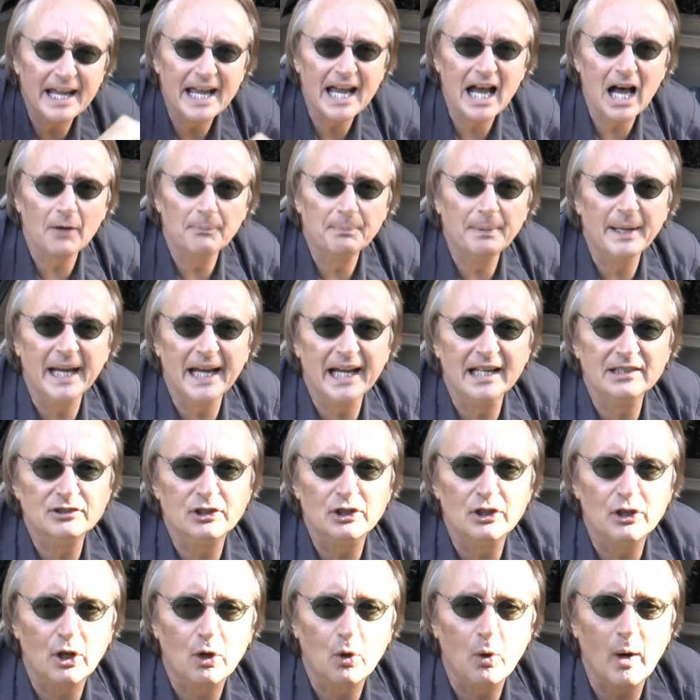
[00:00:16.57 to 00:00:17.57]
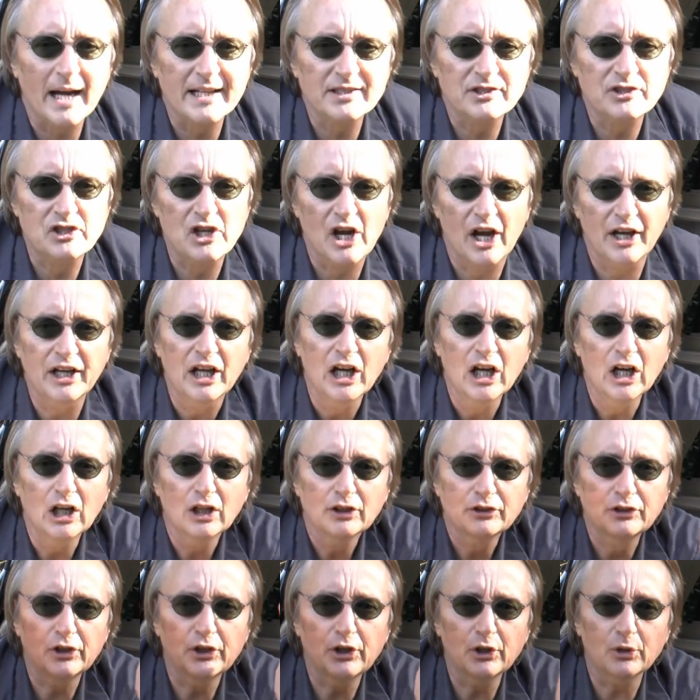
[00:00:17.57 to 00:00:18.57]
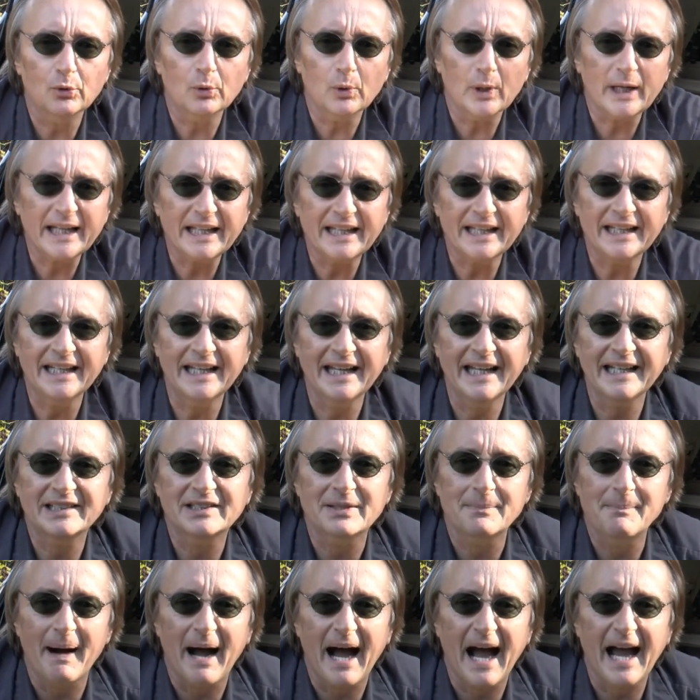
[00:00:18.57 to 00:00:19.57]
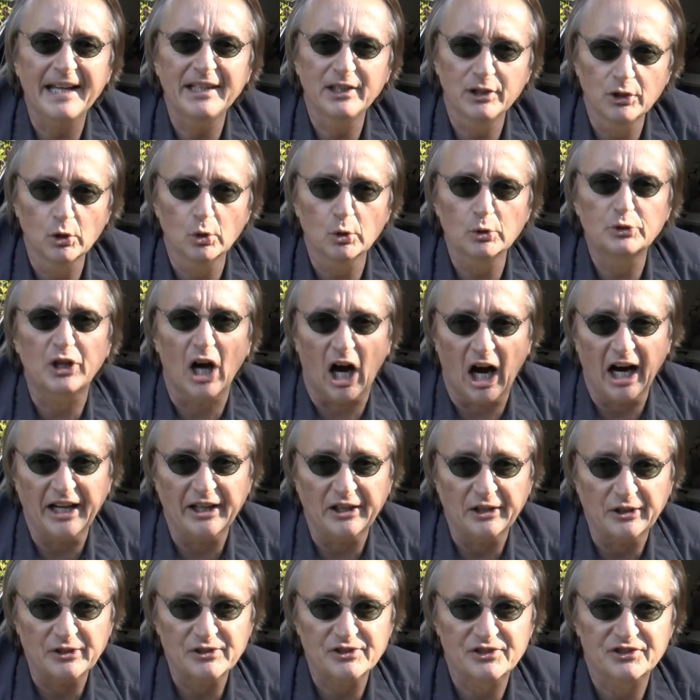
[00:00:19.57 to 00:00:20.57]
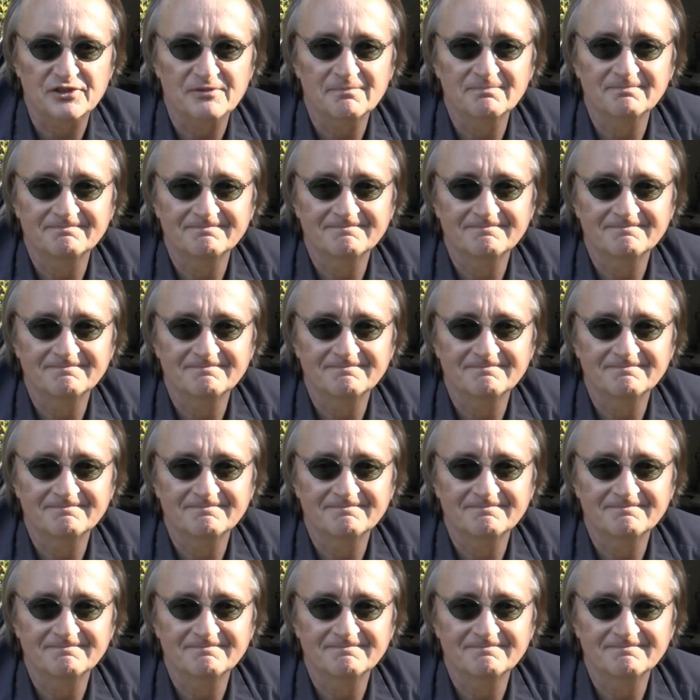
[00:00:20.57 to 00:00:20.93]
to help you answer the question, do you really need to buy new tires?